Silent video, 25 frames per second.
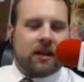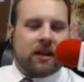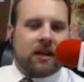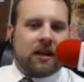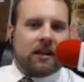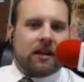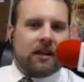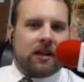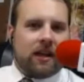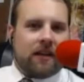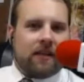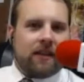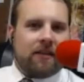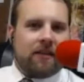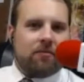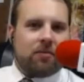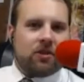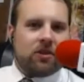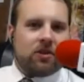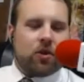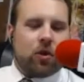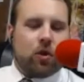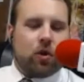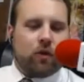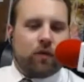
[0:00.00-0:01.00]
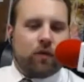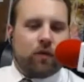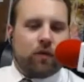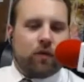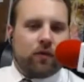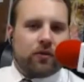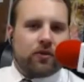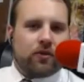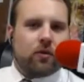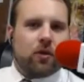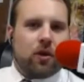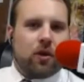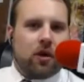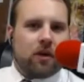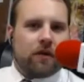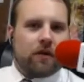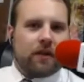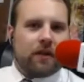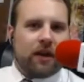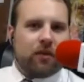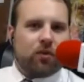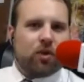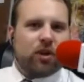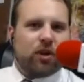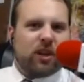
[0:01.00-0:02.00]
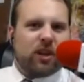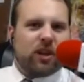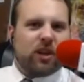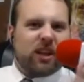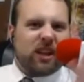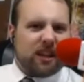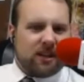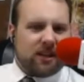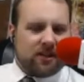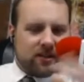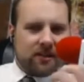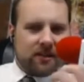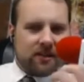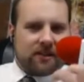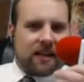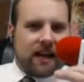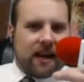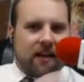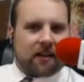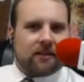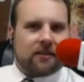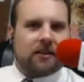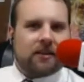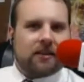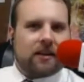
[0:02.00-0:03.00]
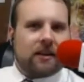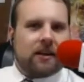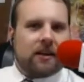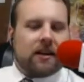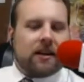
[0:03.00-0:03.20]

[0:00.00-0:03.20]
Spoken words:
yet they've been told for so long that it really isn't a talent.